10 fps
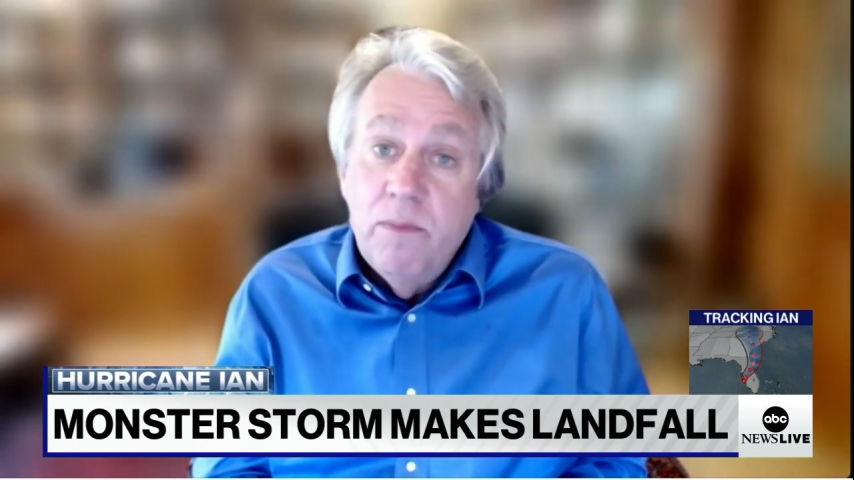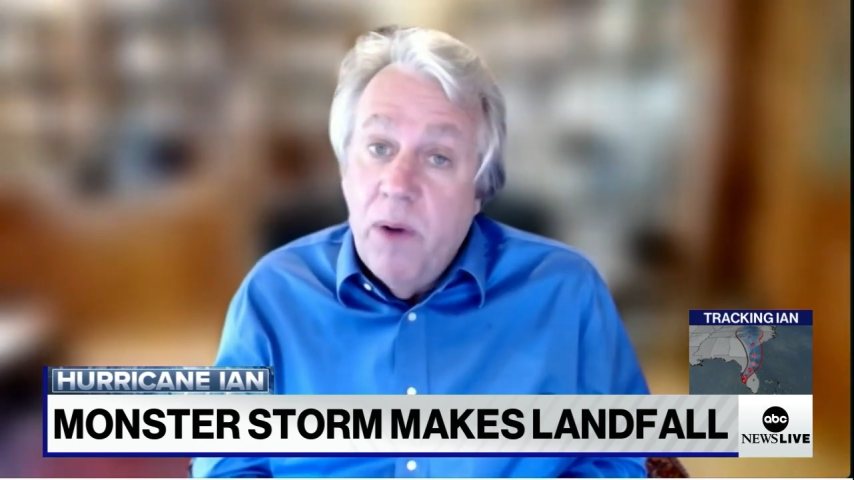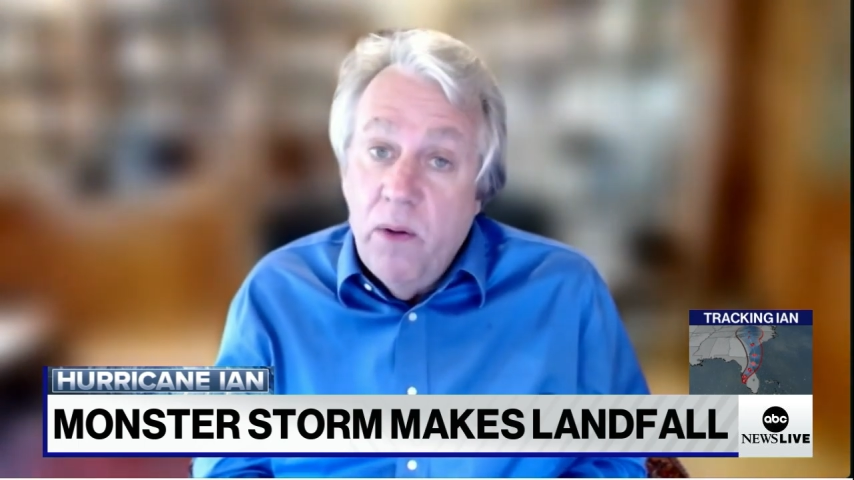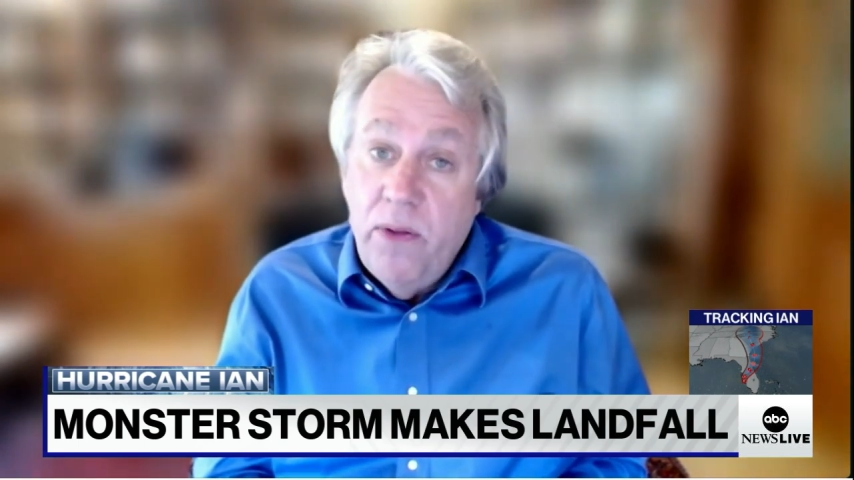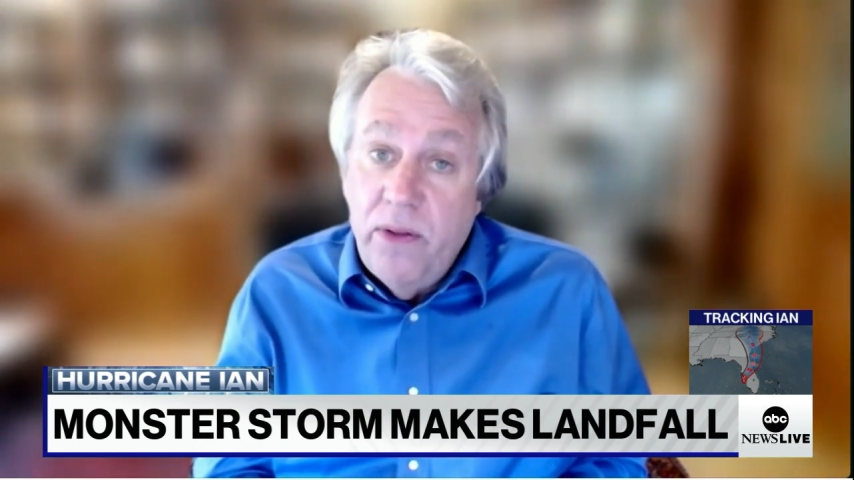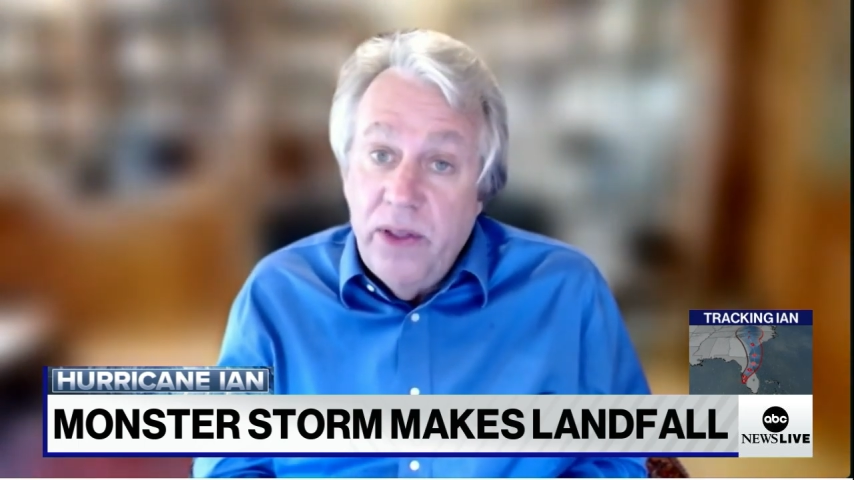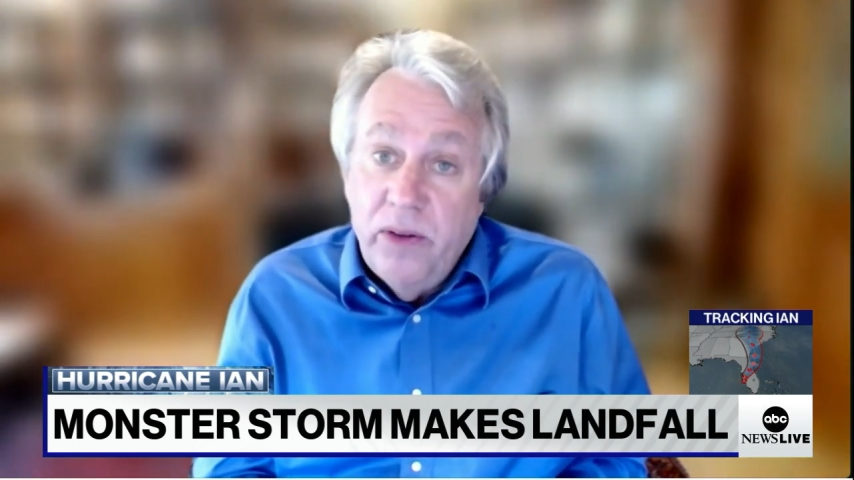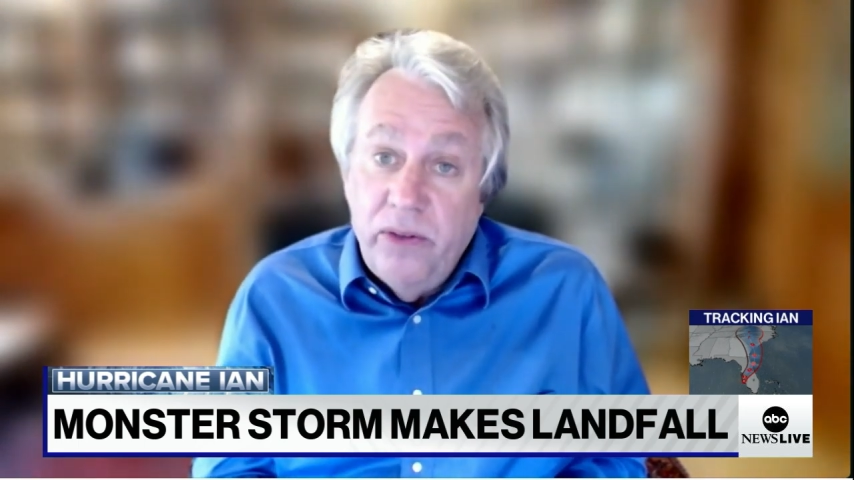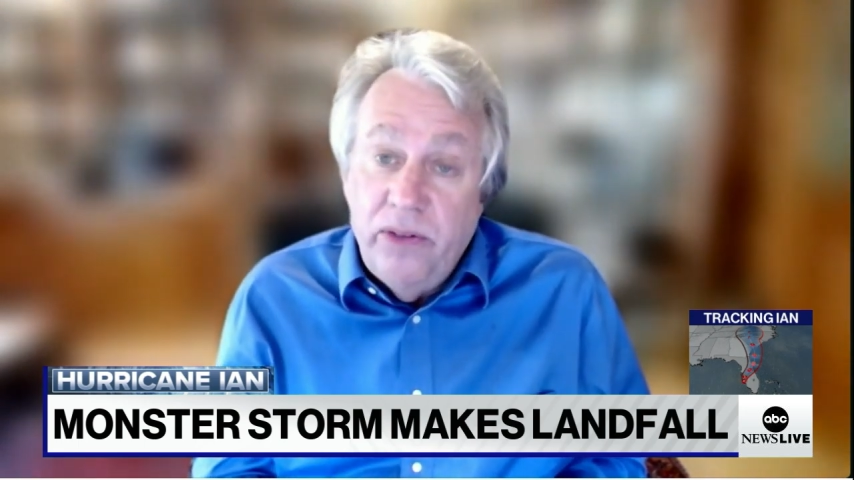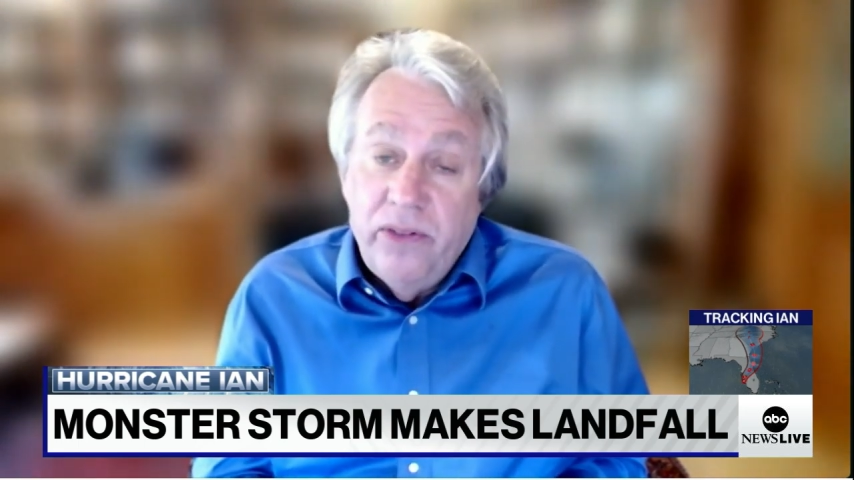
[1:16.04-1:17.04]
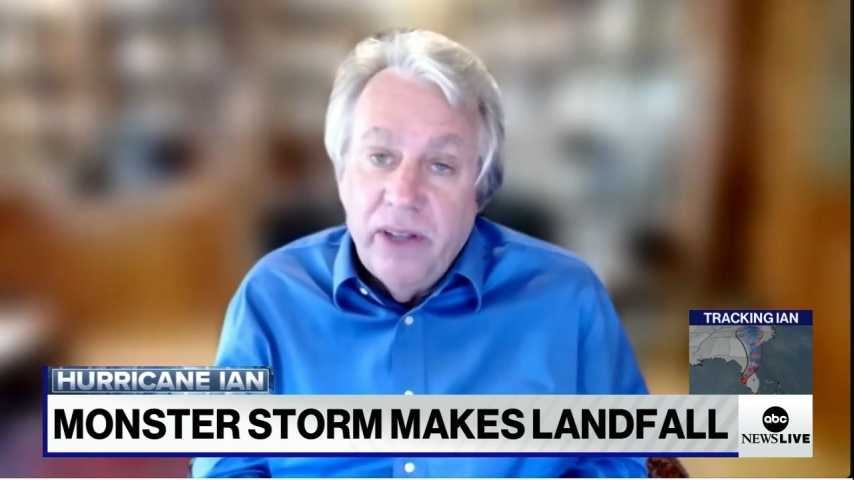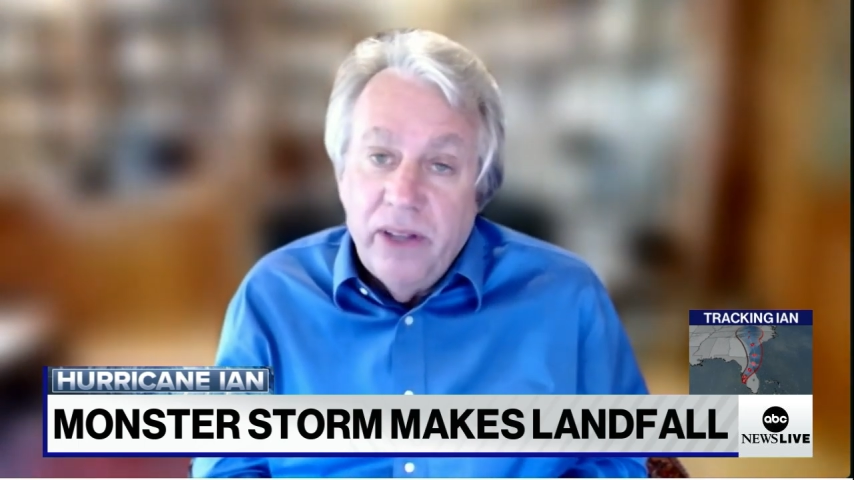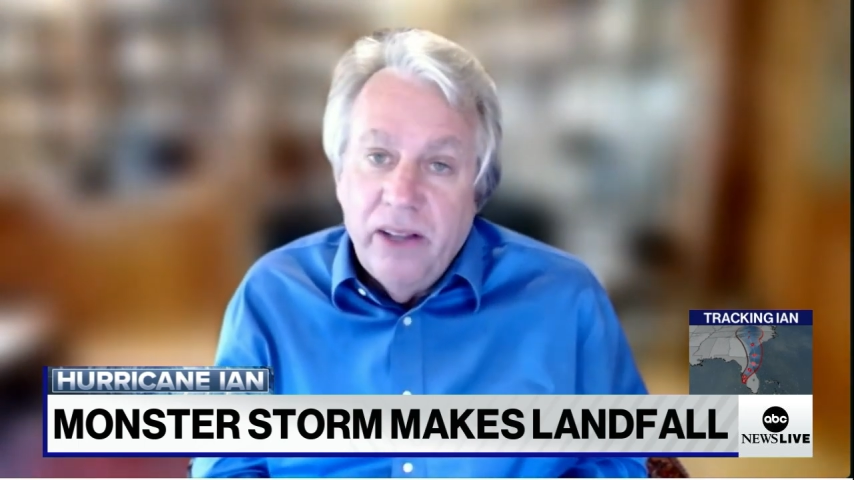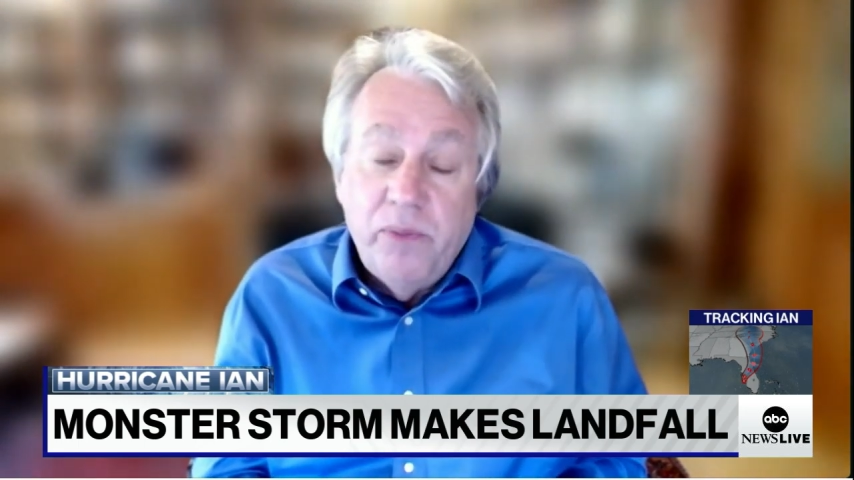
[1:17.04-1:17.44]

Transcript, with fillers: both of those uh,